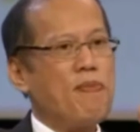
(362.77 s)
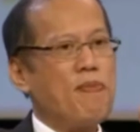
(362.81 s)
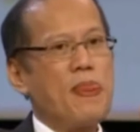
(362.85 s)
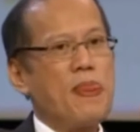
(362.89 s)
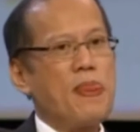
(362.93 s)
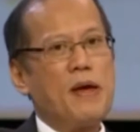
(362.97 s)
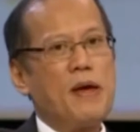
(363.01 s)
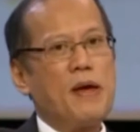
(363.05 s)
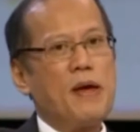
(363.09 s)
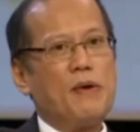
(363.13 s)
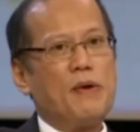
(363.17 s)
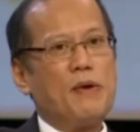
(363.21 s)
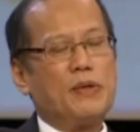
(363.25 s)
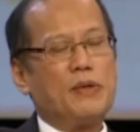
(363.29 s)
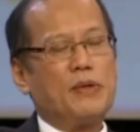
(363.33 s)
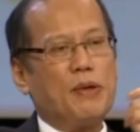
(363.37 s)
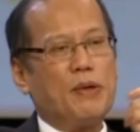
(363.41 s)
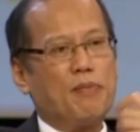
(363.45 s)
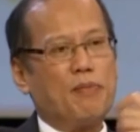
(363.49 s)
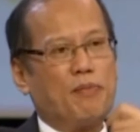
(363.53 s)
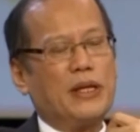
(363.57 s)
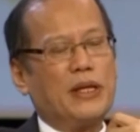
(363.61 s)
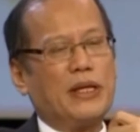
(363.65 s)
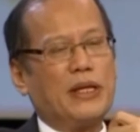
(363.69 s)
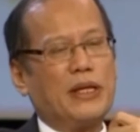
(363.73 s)
So
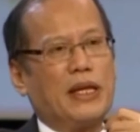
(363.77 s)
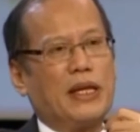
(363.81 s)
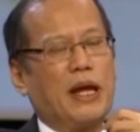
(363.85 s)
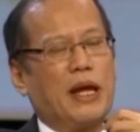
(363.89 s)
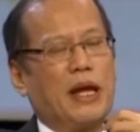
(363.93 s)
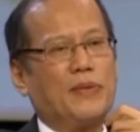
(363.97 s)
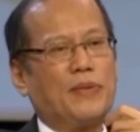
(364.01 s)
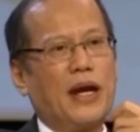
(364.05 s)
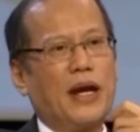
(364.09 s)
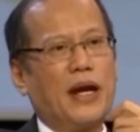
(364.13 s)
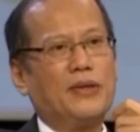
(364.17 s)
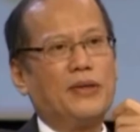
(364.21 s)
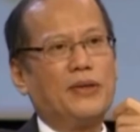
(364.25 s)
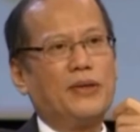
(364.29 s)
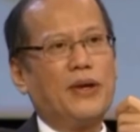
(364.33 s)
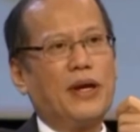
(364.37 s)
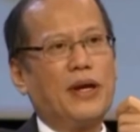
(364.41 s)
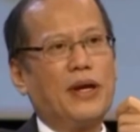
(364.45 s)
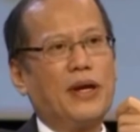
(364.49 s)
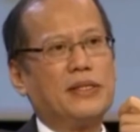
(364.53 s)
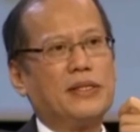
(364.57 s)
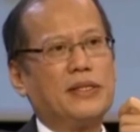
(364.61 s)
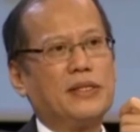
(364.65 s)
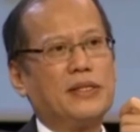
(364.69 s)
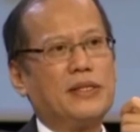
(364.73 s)
the point that I'm trying to
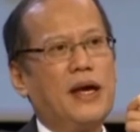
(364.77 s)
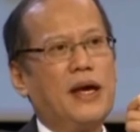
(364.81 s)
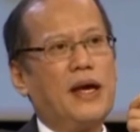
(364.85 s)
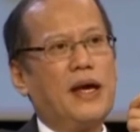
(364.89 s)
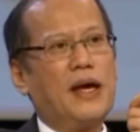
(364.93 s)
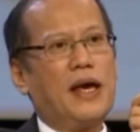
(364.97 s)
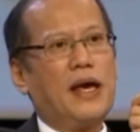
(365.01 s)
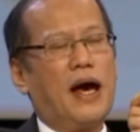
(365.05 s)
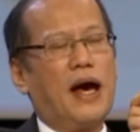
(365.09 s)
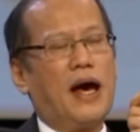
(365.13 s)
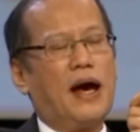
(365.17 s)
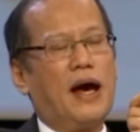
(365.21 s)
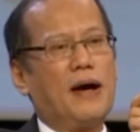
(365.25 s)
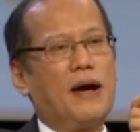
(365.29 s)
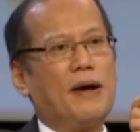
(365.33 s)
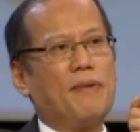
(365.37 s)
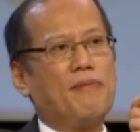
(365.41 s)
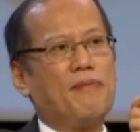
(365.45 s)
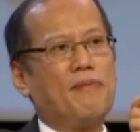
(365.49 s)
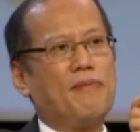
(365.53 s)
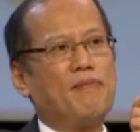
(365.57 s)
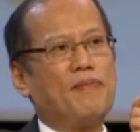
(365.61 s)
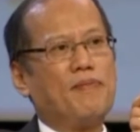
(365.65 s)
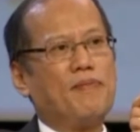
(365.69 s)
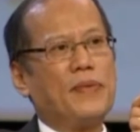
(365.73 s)
raise is
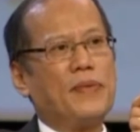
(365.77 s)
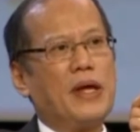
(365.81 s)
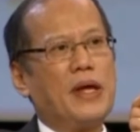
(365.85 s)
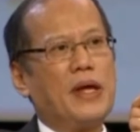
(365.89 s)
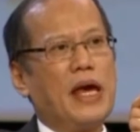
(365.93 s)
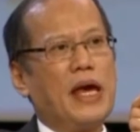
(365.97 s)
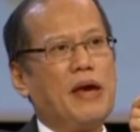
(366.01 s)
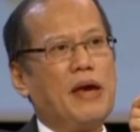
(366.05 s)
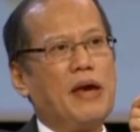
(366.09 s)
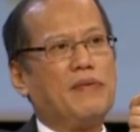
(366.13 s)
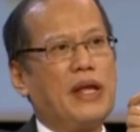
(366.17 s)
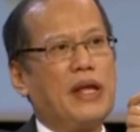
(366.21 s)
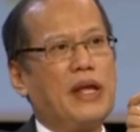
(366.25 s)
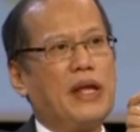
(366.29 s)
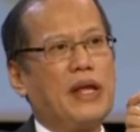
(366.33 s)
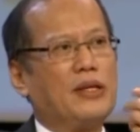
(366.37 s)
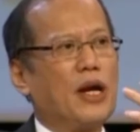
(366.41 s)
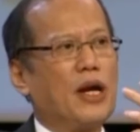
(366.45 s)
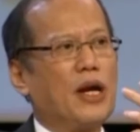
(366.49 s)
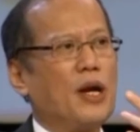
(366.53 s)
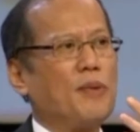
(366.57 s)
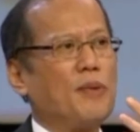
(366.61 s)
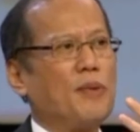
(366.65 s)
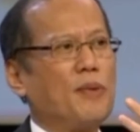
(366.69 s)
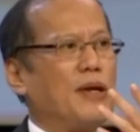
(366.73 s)
if they
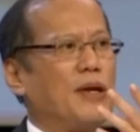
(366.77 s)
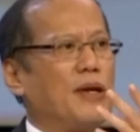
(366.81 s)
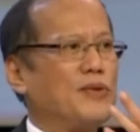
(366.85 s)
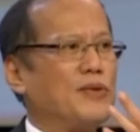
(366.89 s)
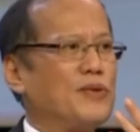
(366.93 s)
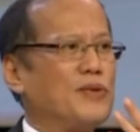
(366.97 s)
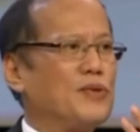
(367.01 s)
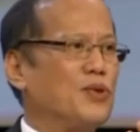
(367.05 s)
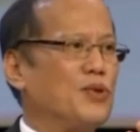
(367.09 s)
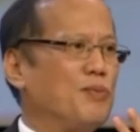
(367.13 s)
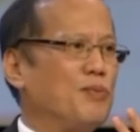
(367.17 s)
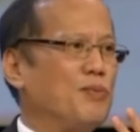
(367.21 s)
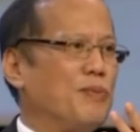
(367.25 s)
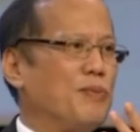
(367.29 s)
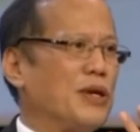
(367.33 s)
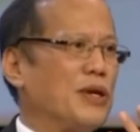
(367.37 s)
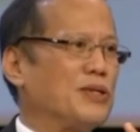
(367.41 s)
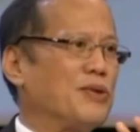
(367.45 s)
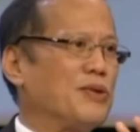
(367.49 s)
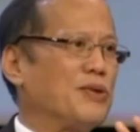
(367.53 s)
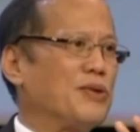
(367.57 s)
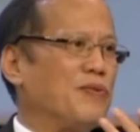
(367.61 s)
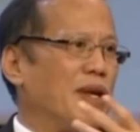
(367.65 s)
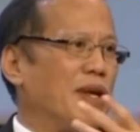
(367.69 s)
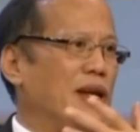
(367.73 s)
dropped out of school
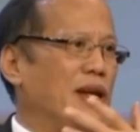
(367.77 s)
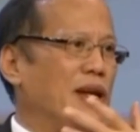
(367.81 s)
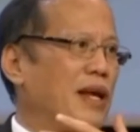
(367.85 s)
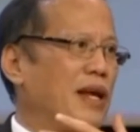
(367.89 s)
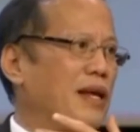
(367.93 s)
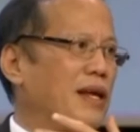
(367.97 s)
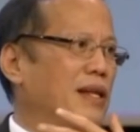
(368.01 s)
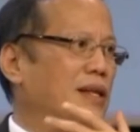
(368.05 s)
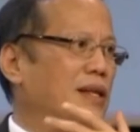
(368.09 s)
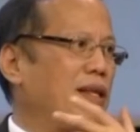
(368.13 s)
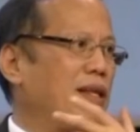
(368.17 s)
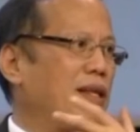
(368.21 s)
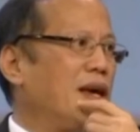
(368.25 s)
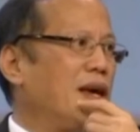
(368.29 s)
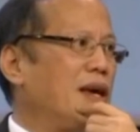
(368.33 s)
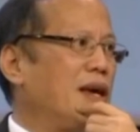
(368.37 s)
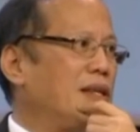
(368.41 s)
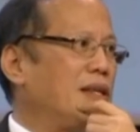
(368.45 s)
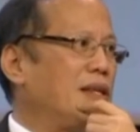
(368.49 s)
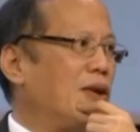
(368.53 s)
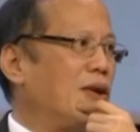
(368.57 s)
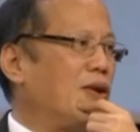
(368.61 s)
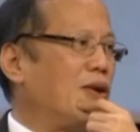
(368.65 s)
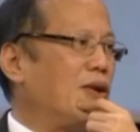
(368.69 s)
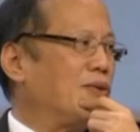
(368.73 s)
because of ill health,
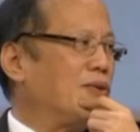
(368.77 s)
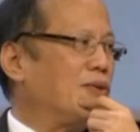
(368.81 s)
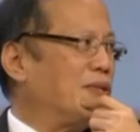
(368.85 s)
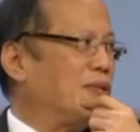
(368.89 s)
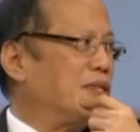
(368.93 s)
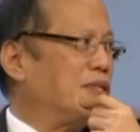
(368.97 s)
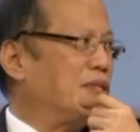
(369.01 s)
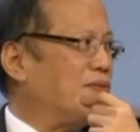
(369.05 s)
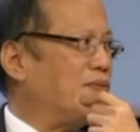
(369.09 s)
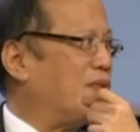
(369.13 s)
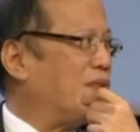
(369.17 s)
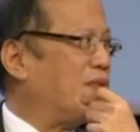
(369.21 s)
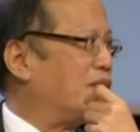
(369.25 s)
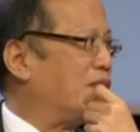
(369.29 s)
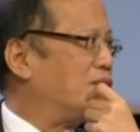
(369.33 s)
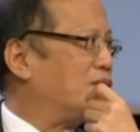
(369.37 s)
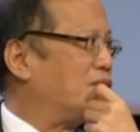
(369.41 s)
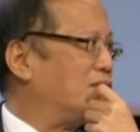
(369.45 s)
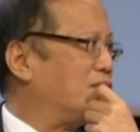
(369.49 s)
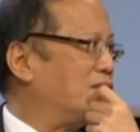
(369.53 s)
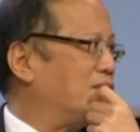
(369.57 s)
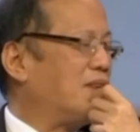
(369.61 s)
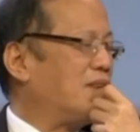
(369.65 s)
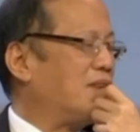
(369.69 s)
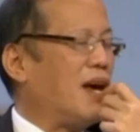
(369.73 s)
then all of these
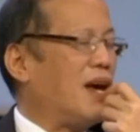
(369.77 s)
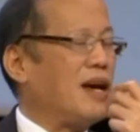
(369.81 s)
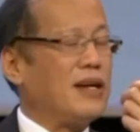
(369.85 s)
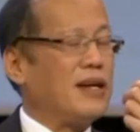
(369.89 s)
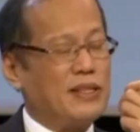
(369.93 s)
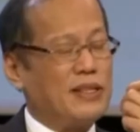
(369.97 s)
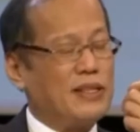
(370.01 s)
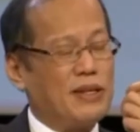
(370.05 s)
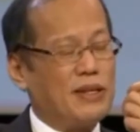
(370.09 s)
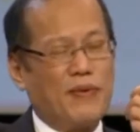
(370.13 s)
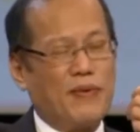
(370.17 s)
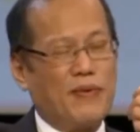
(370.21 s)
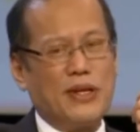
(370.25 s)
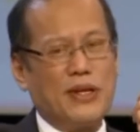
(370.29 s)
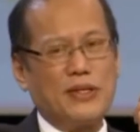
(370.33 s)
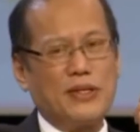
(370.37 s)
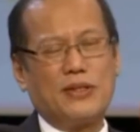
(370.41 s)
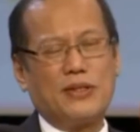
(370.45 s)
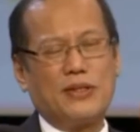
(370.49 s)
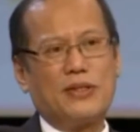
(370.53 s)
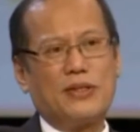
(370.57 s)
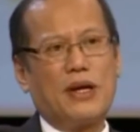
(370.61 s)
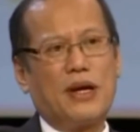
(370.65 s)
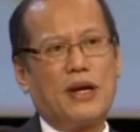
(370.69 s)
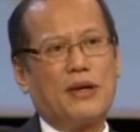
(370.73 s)
interventions
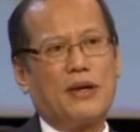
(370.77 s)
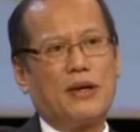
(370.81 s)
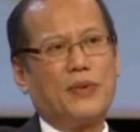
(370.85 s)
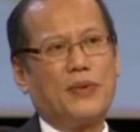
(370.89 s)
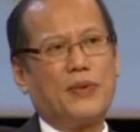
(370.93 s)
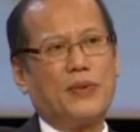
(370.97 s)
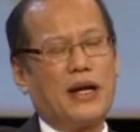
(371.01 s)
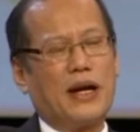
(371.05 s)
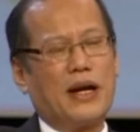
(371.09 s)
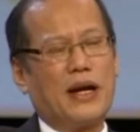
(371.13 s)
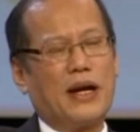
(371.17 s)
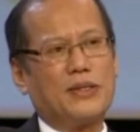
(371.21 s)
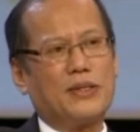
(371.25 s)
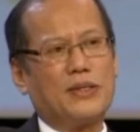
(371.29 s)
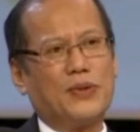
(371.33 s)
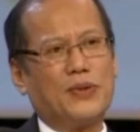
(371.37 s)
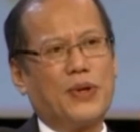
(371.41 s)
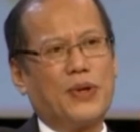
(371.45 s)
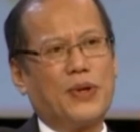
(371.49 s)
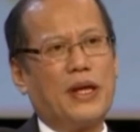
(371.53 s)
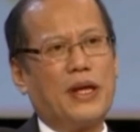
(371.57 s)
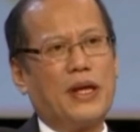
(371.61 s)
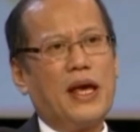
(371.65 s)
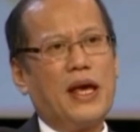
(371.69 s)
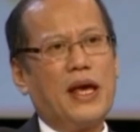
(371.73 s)
with regards
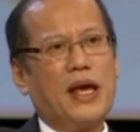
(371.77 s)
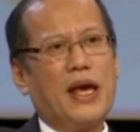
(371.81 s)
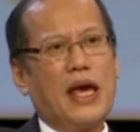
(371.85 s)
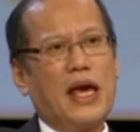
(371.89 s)
to health.